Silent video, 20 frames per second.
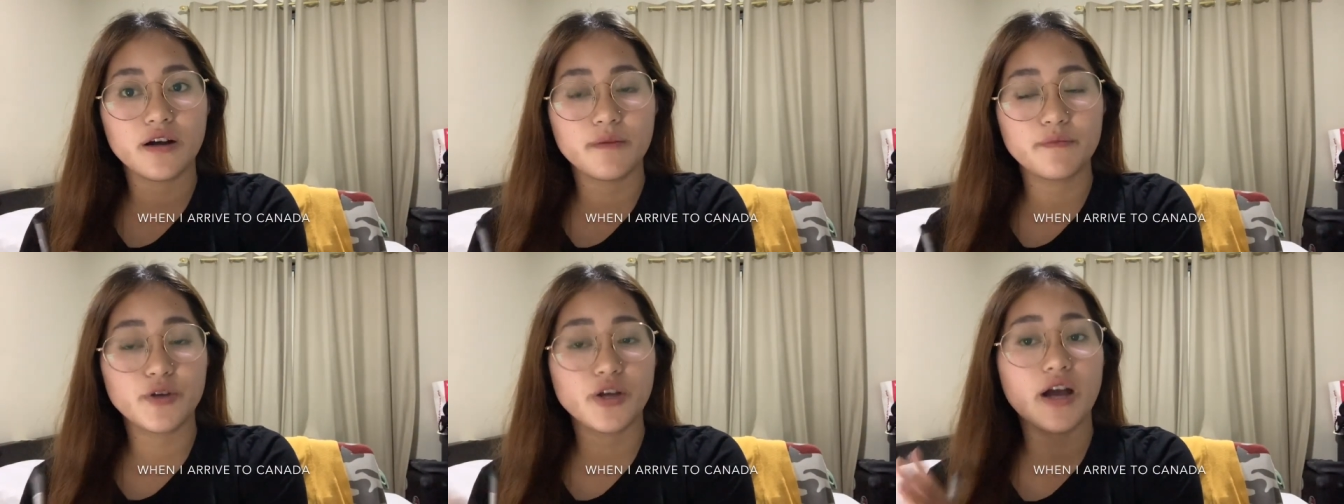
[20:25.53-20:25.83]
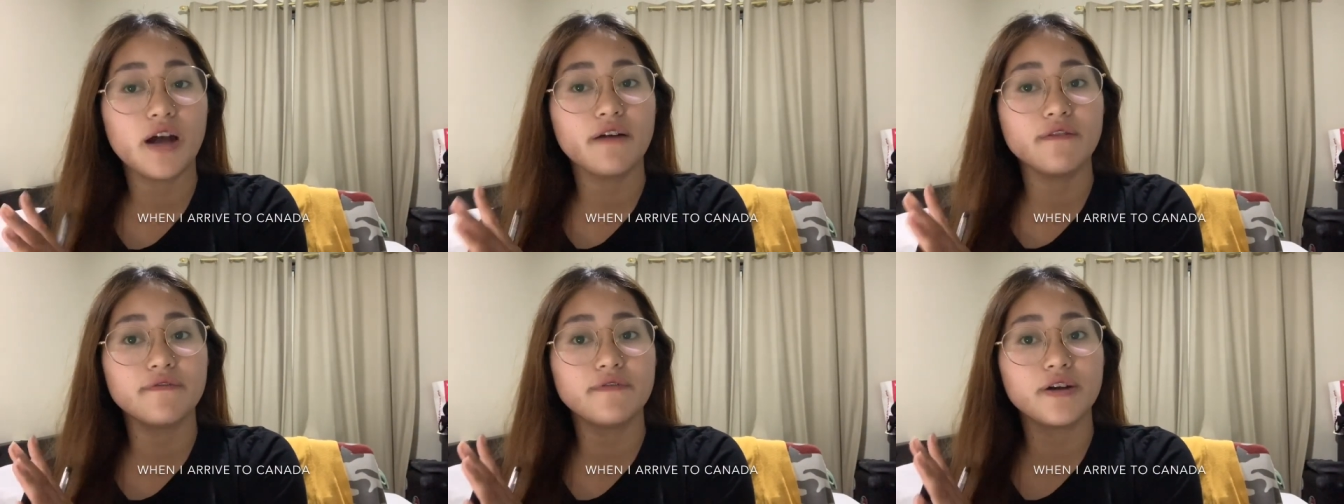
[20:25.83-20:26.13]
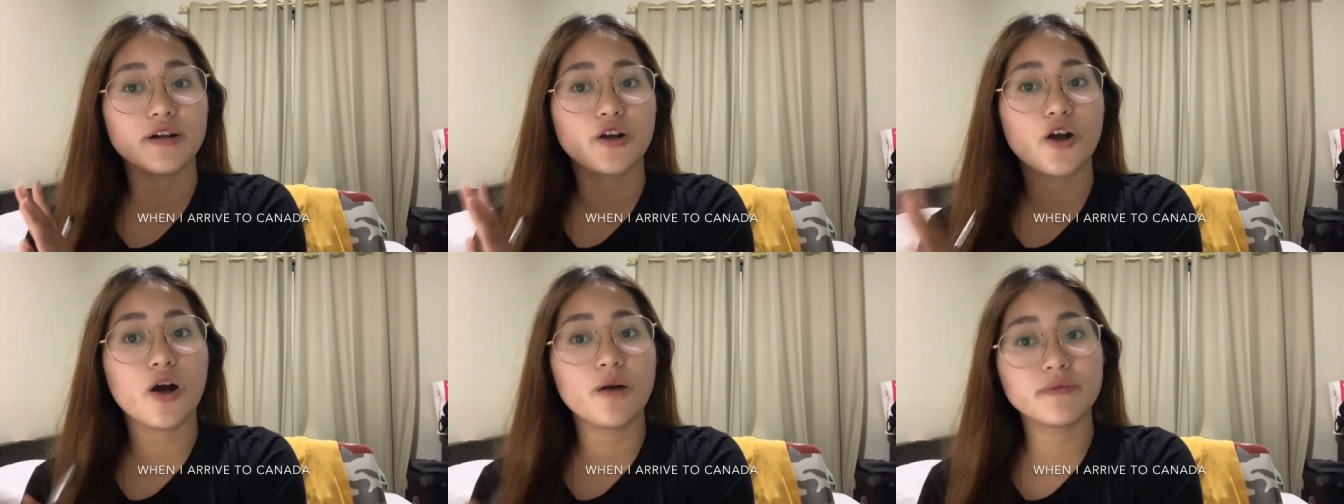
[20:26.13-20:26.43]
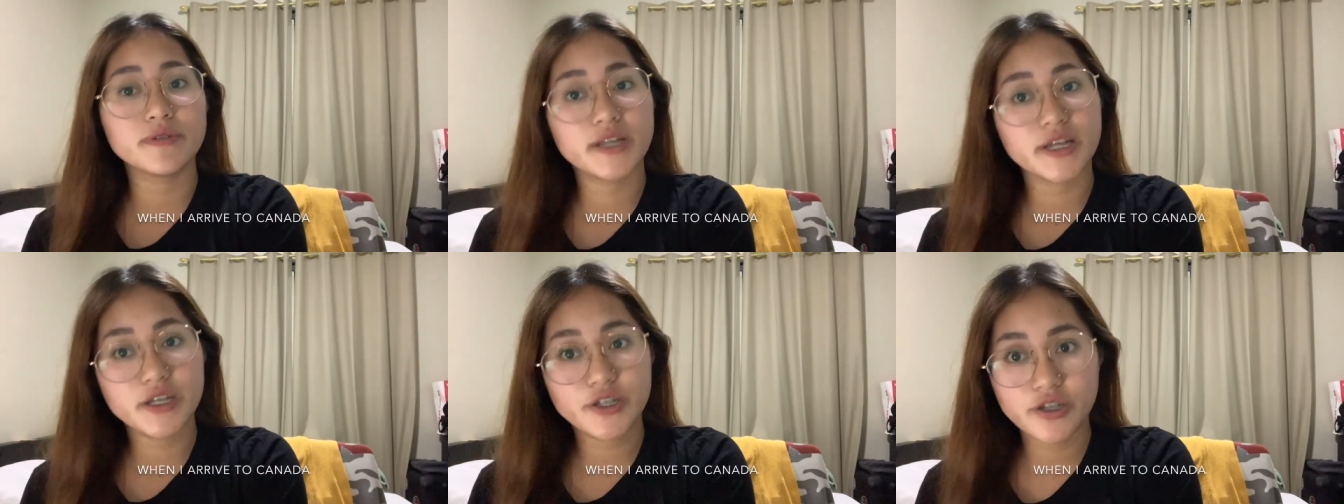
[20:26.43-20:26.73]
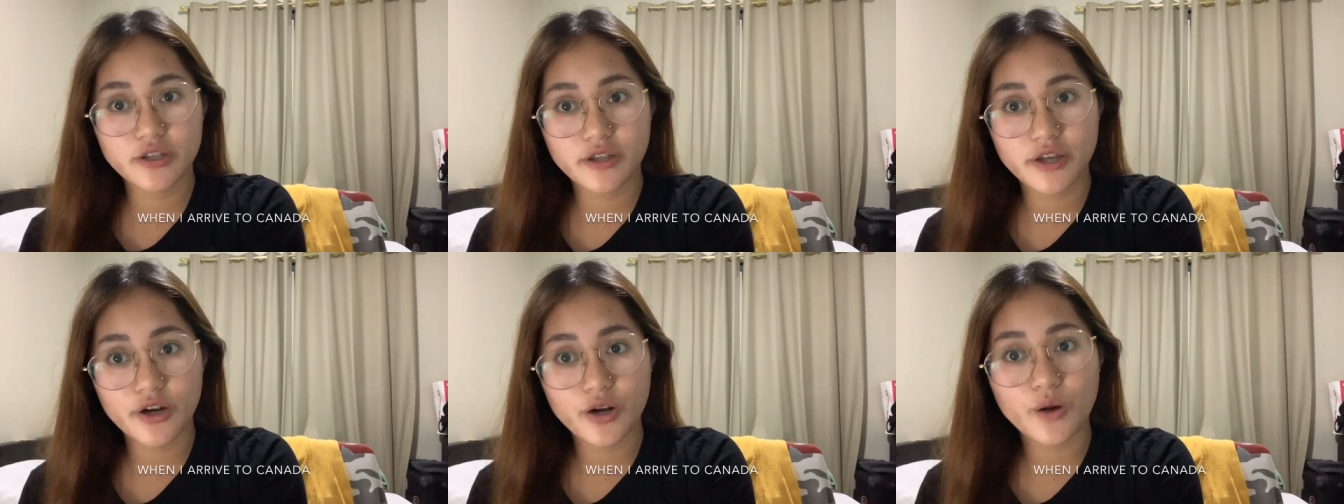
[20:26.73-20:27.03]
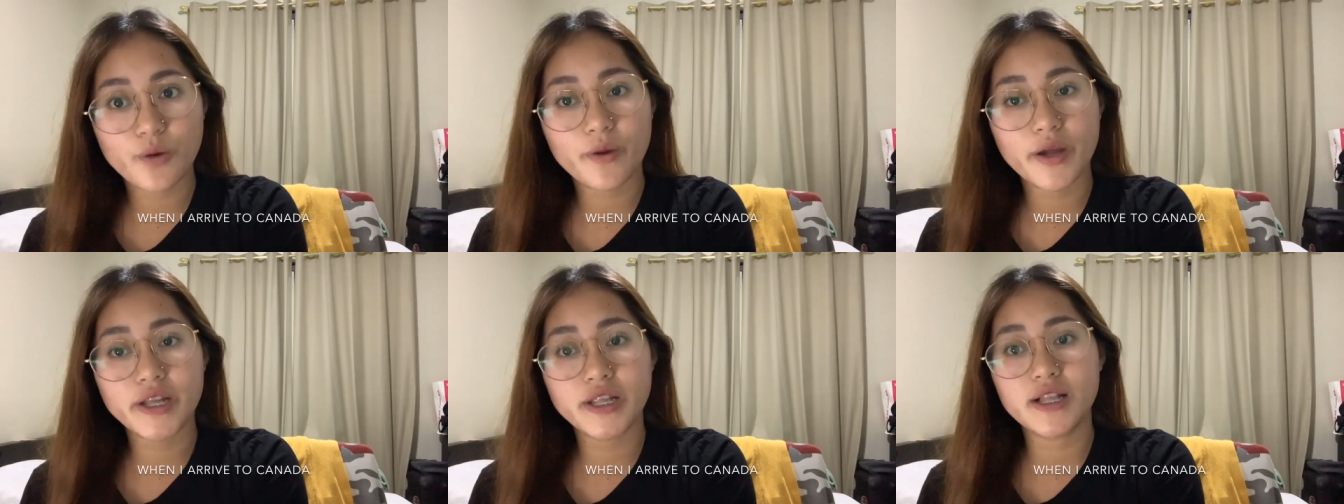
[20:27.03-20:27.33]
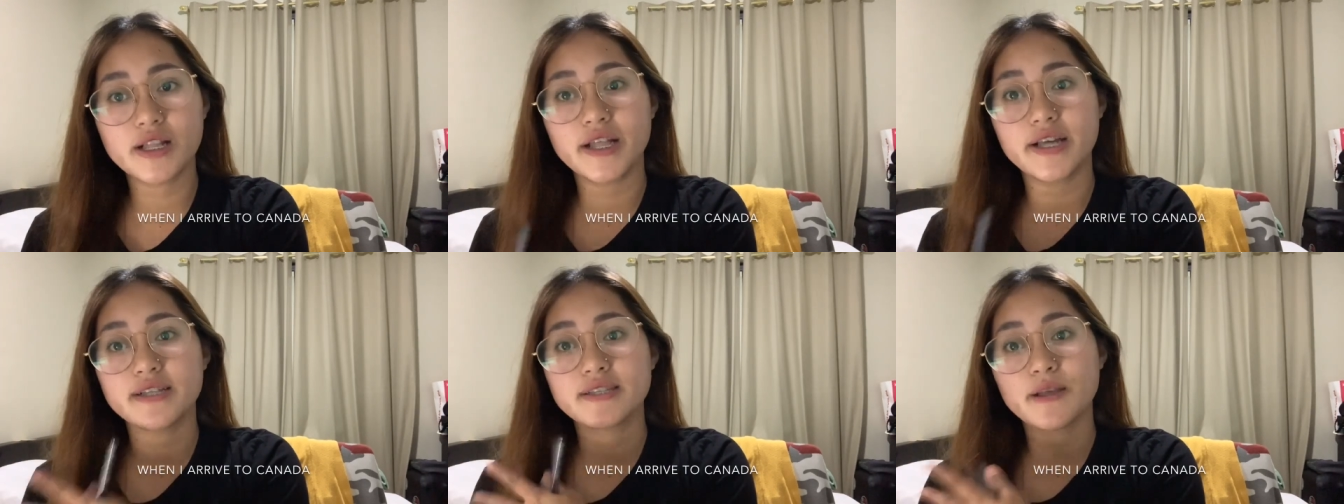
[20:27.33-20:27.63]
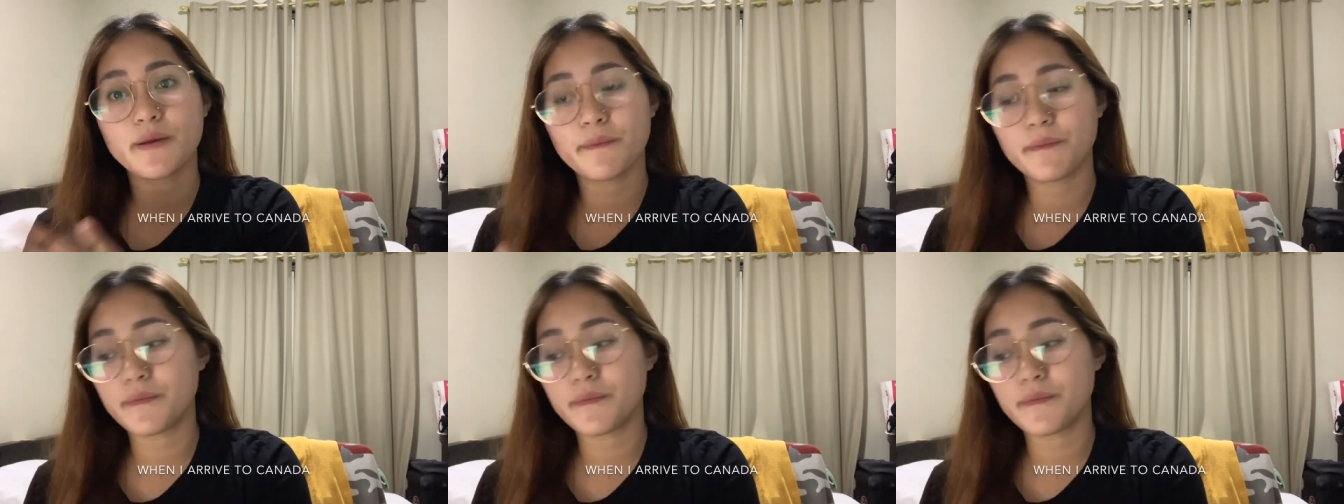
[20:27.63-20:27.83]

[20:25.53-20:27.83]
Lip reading: you have accommodation there already, like